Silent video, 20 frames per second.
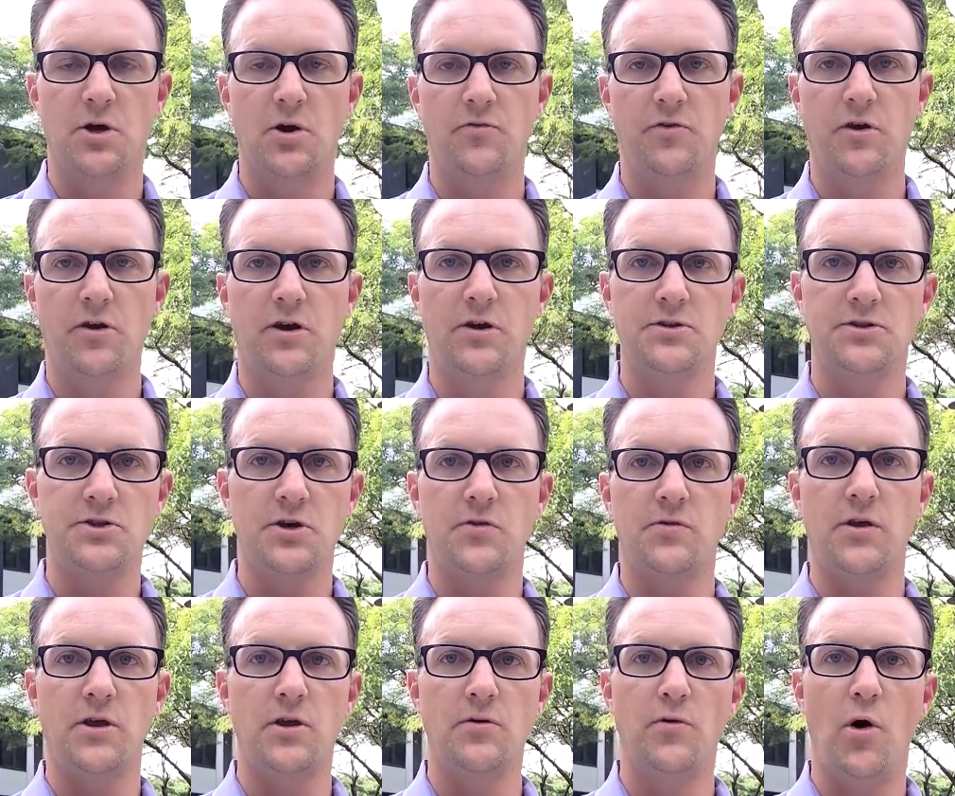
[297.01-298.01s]
So if you're
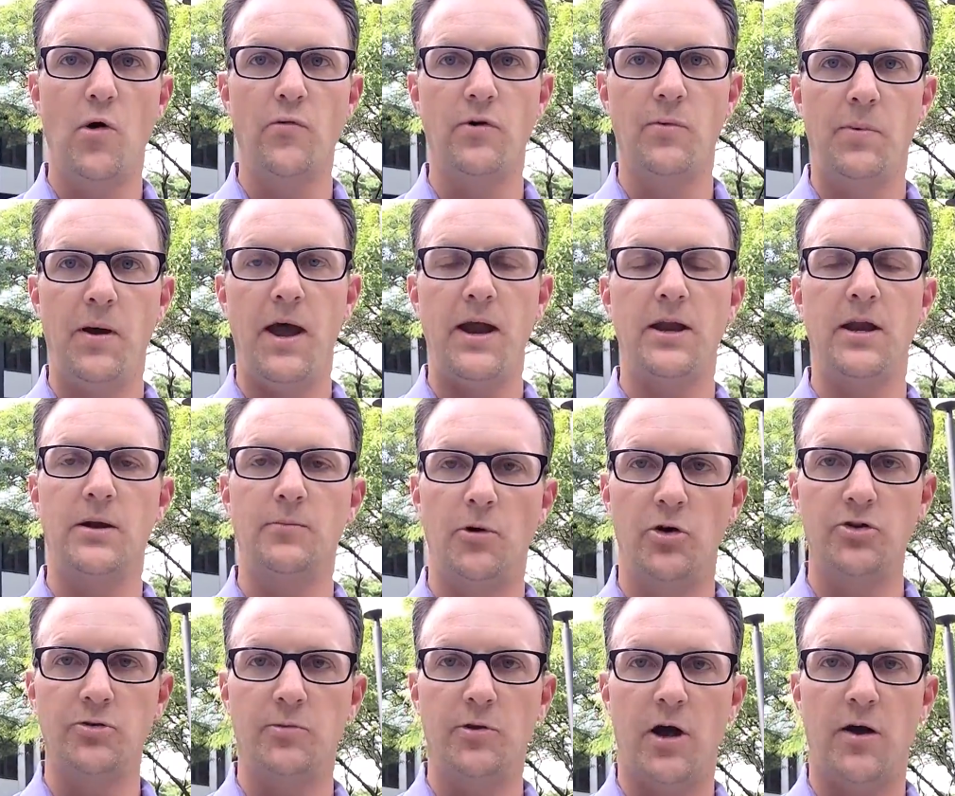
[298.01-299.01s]
concerned that you've overpaid in
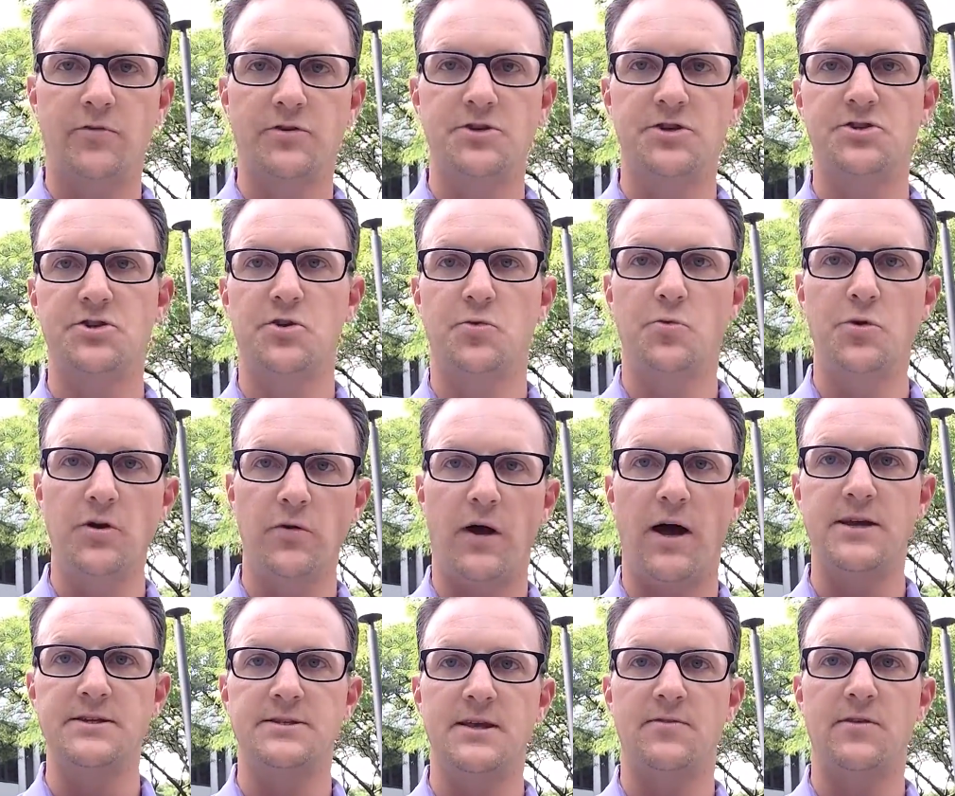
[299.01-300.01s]
a multiple offer situation,
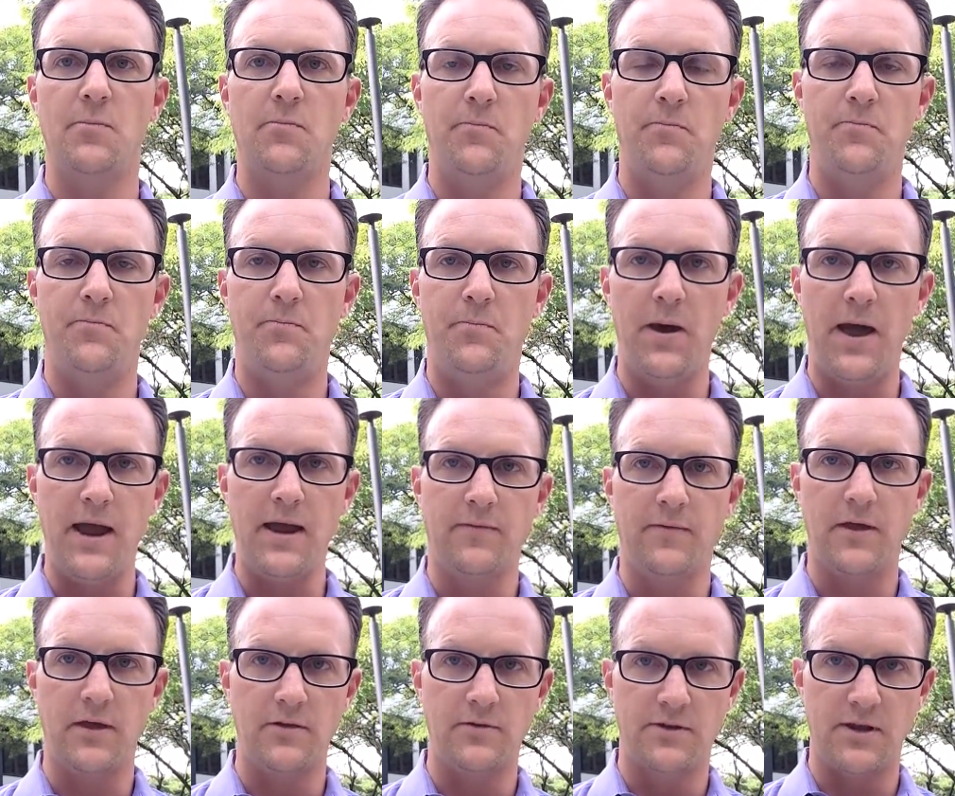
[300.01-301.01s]
realize that the
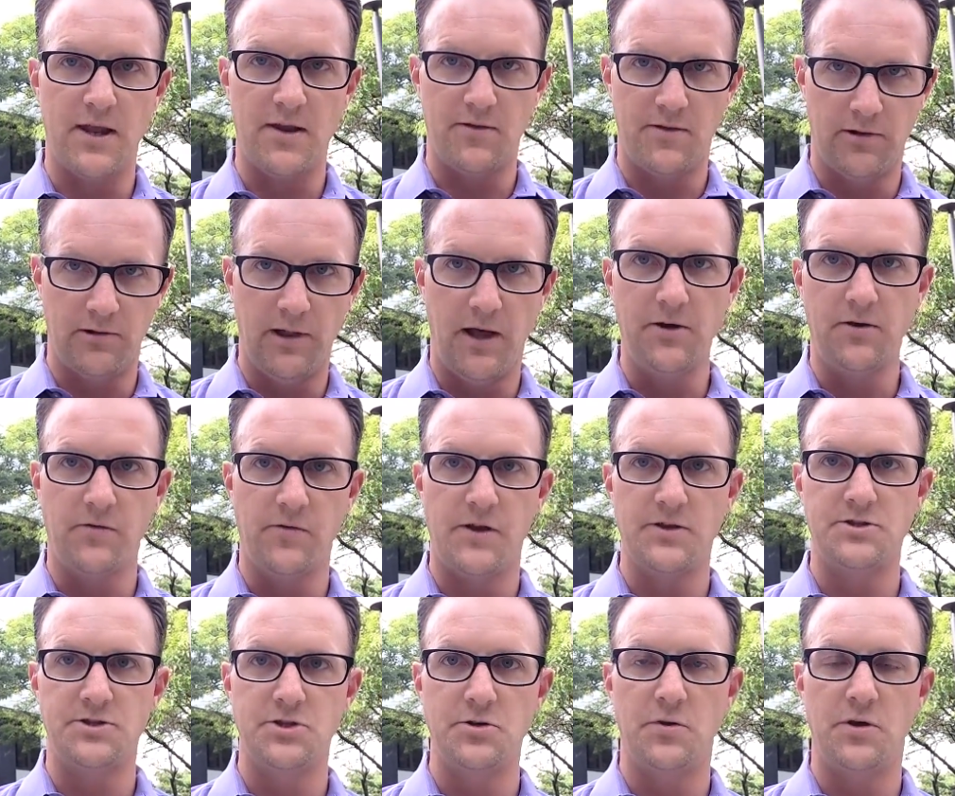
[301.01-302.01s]
bank, the lender
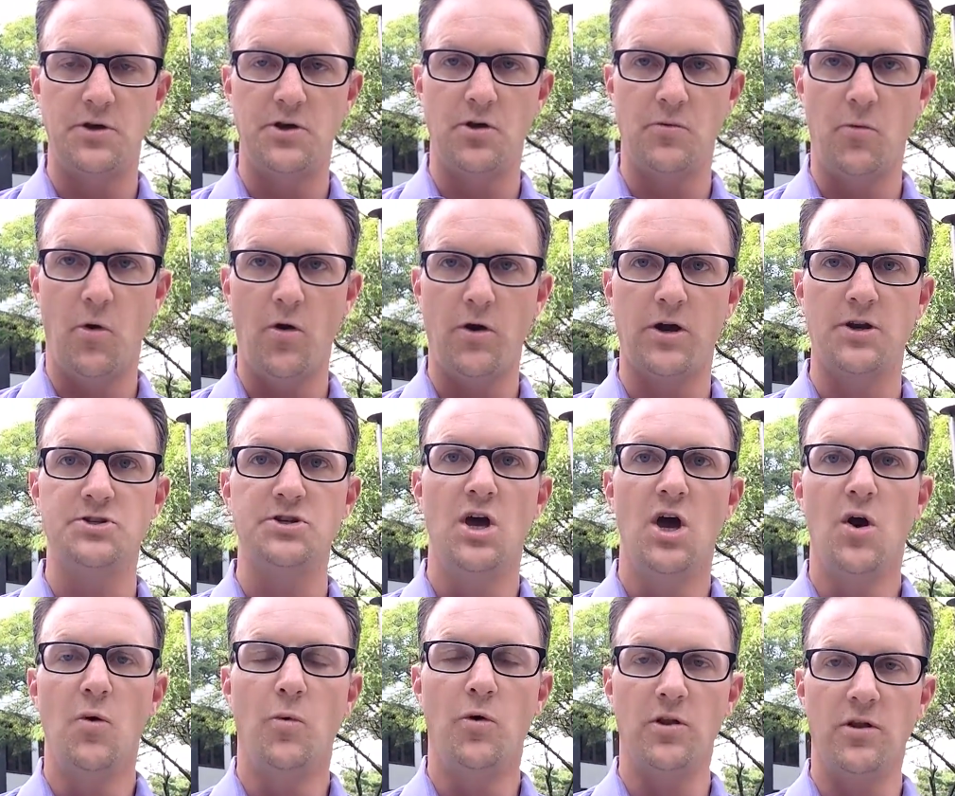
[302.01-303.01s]
that's doing your
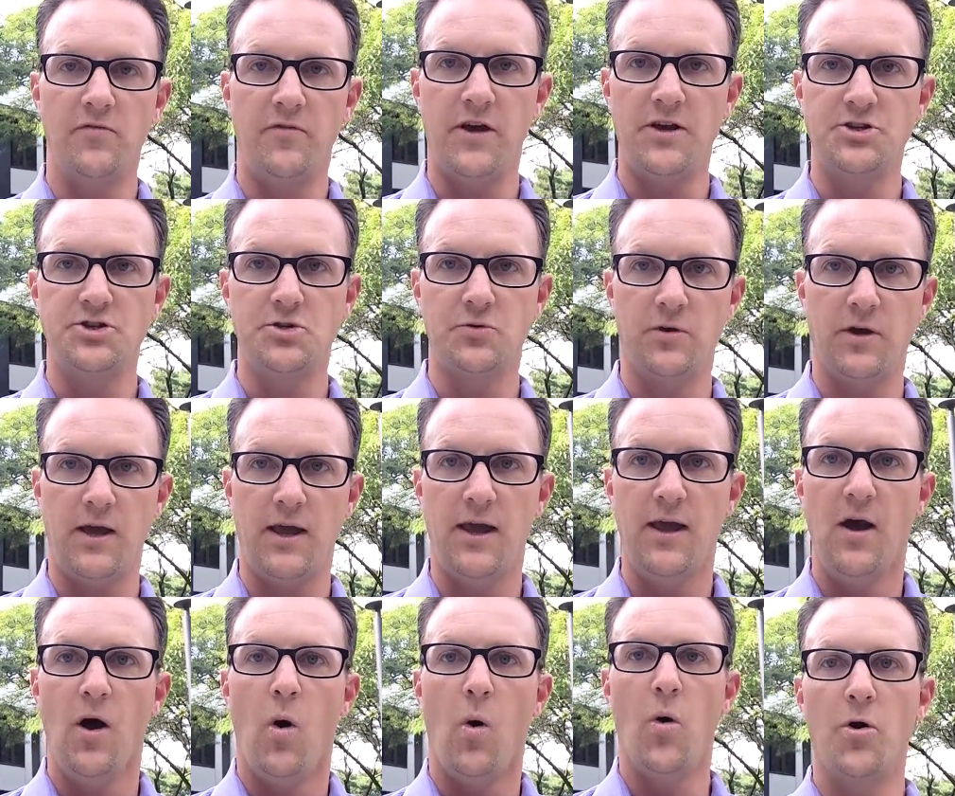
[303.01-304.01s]
mortgage will
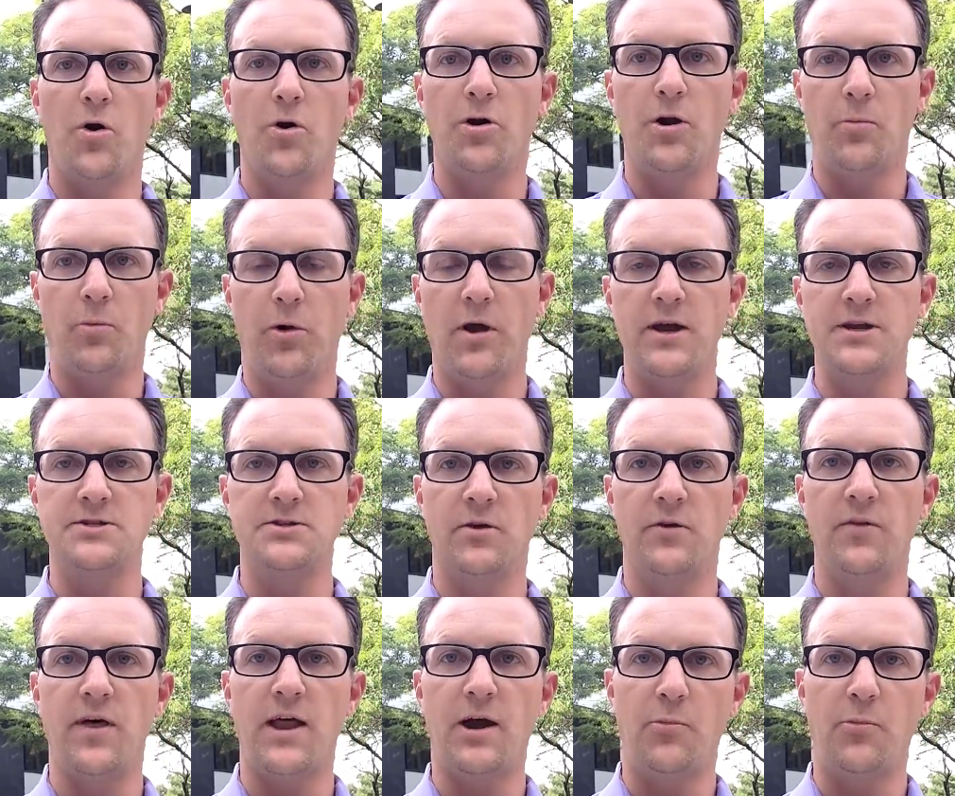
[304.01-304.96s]
eventually order an appraisal.